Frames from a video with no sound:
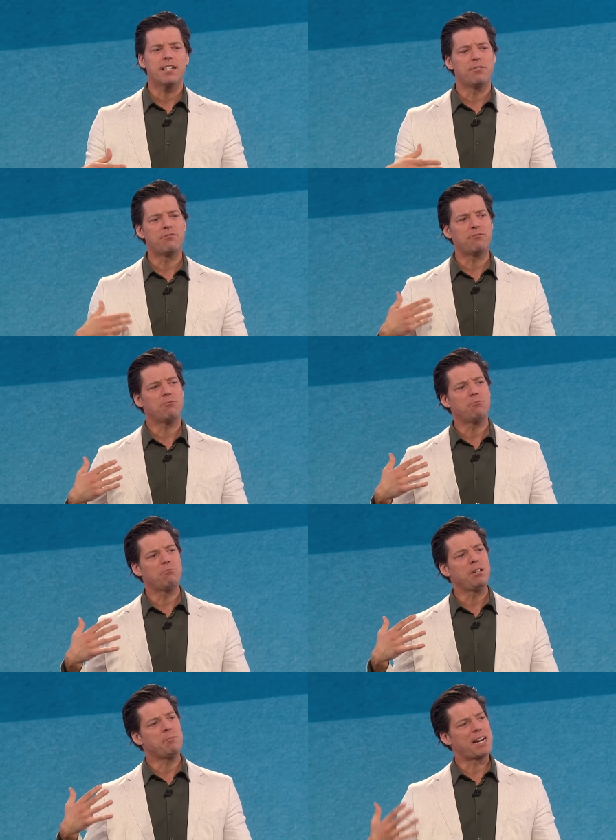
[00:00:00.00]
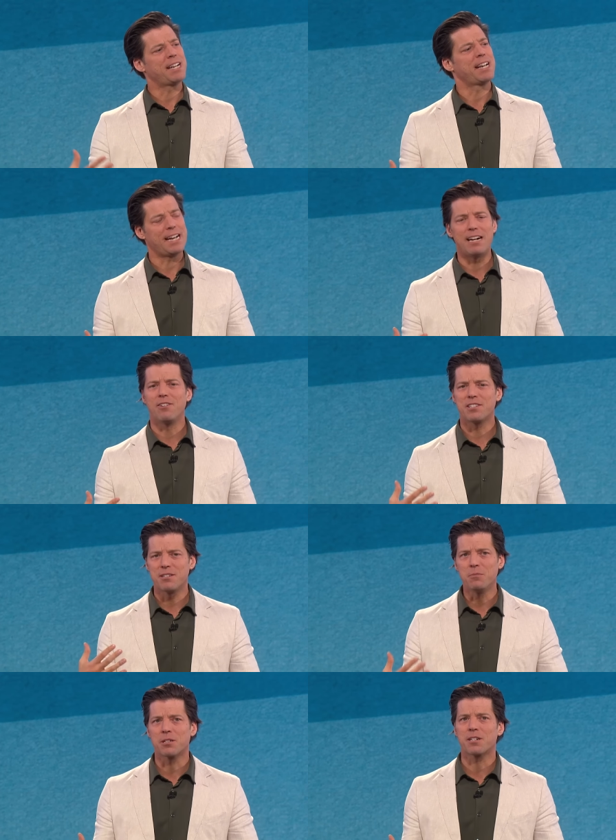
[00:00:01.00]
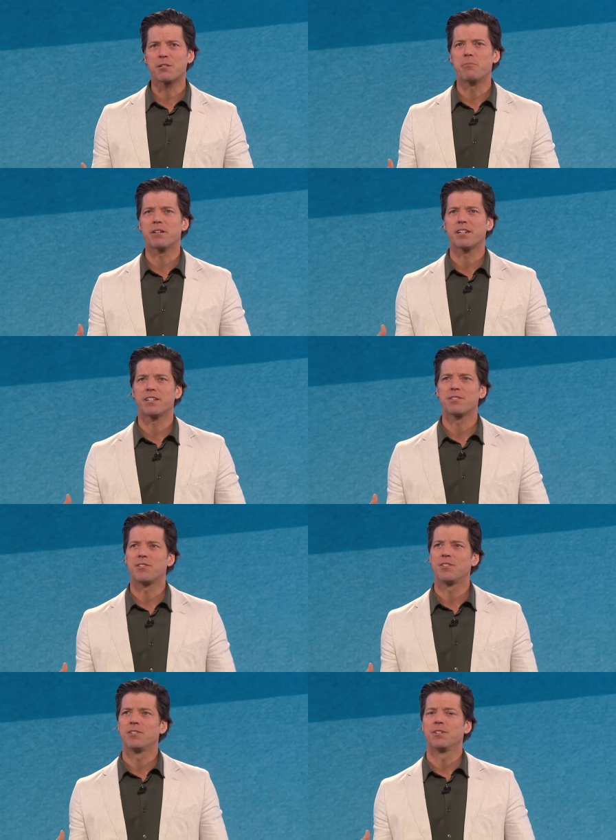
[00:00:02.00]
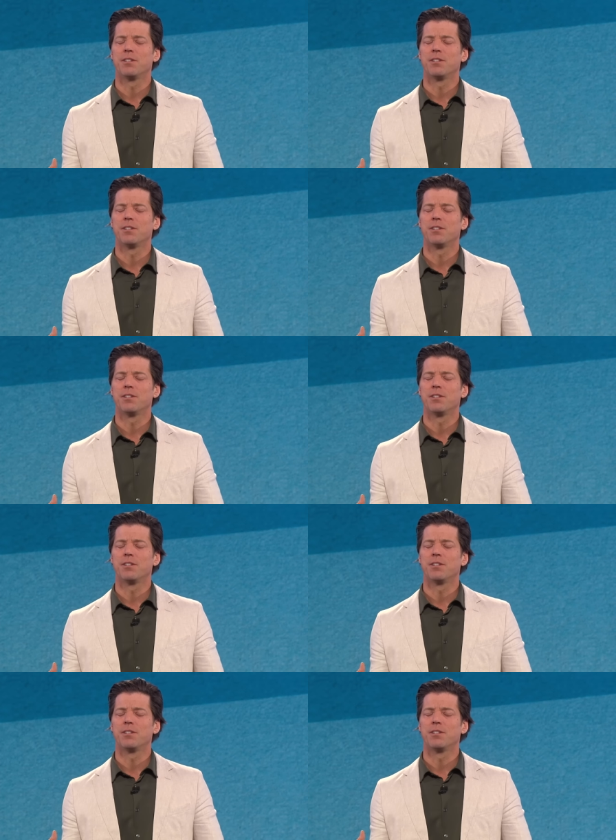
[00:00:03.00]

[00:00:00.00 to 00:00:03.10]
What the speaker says: if we might not have a similar experience.